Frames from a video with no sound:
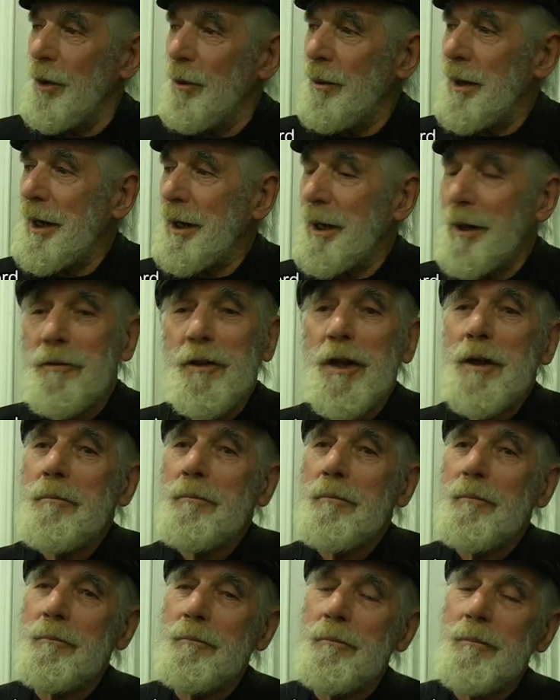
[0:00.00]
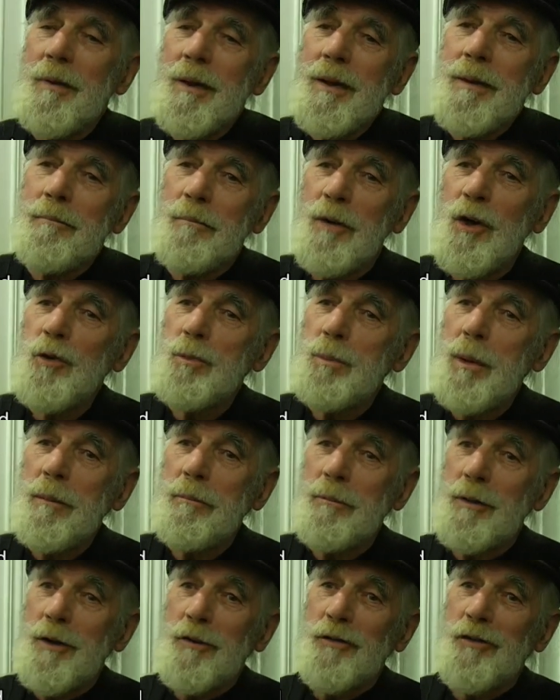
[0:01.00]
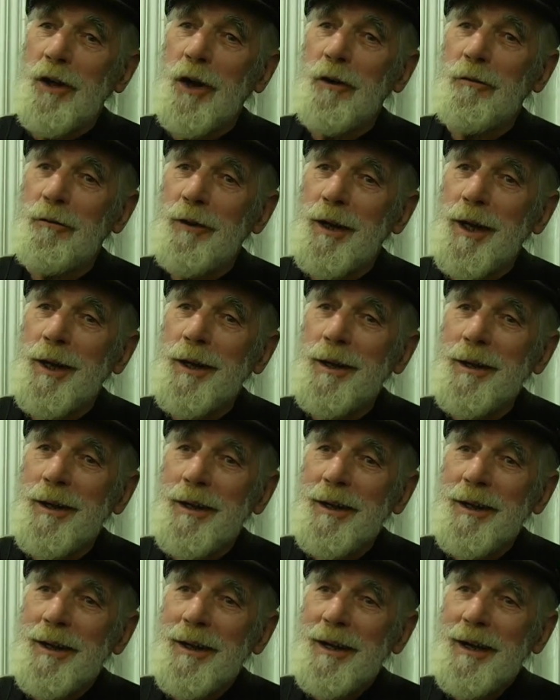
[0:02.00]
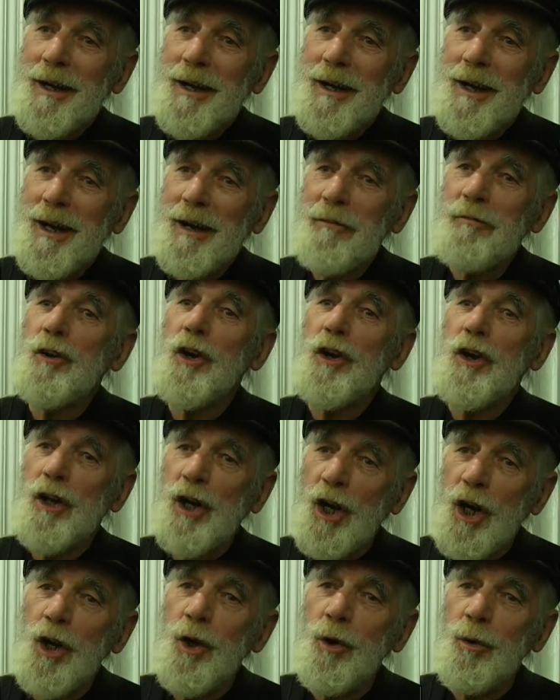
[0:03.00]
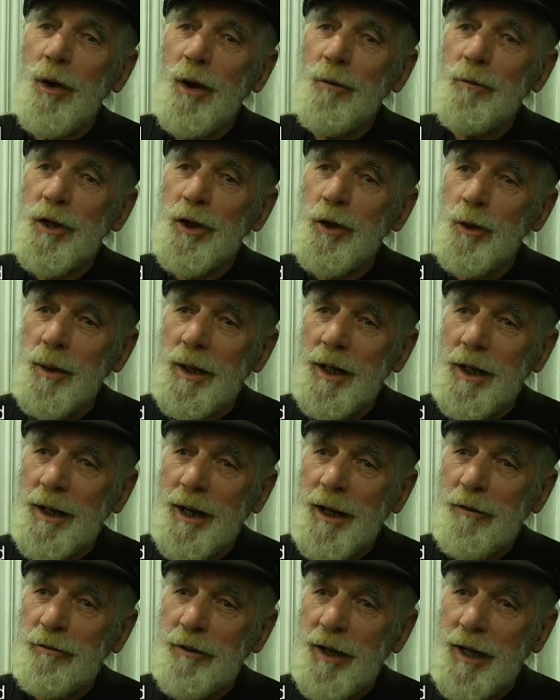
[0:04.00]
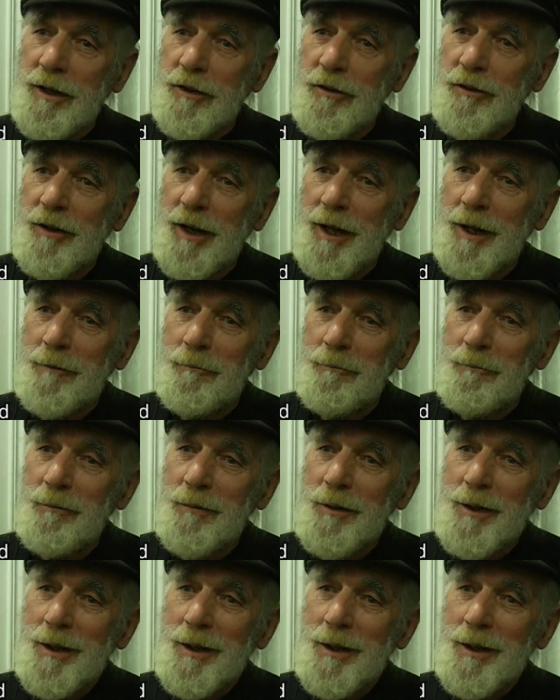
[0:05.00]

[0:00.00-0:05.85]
Well, I think most people in this country haven't got a clue what we're doing in Afghanistan.